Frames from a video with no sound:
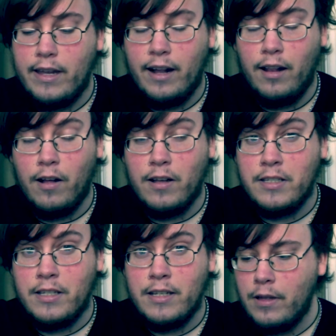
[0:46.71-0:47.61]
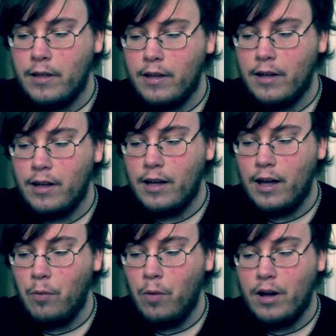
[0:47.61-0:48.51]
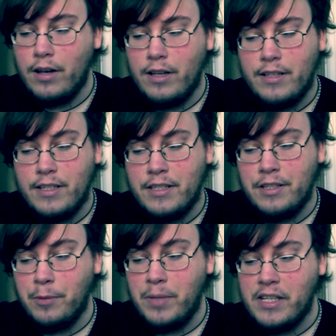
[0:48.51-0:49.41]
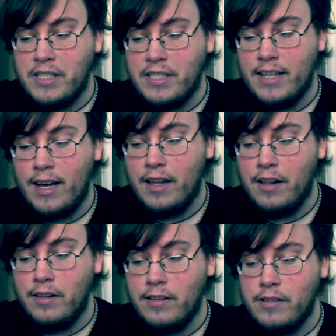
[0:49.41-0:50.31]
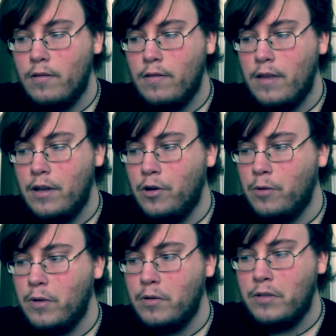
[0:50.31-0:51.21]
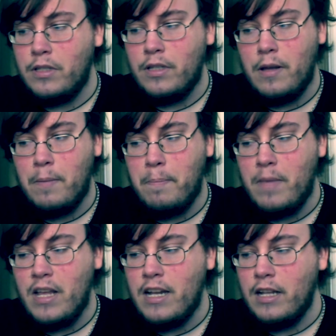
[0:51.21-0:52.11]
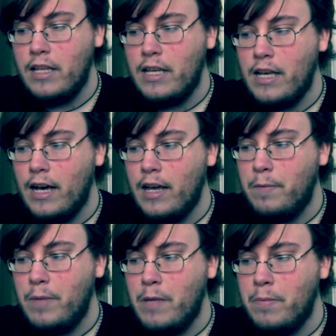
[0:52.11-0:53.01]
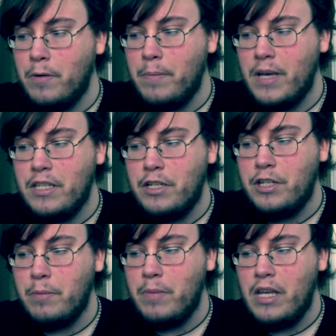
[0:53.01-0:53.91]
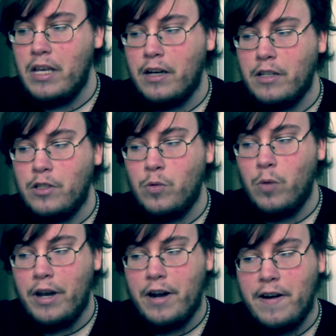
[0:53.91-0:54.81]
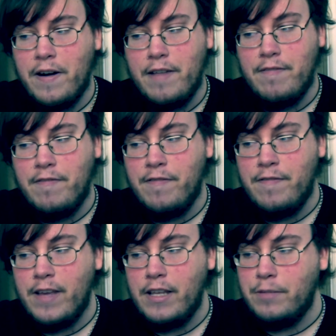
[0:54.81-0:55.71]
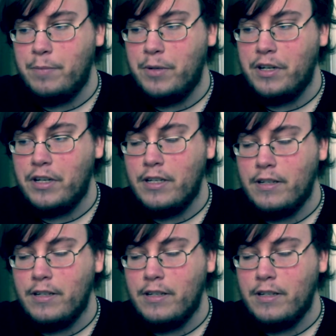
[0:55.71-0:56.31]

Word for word: I lost it. I wanted to still be in denial. Then, almost immediately, I had people messaging me on Twitter and Facebook.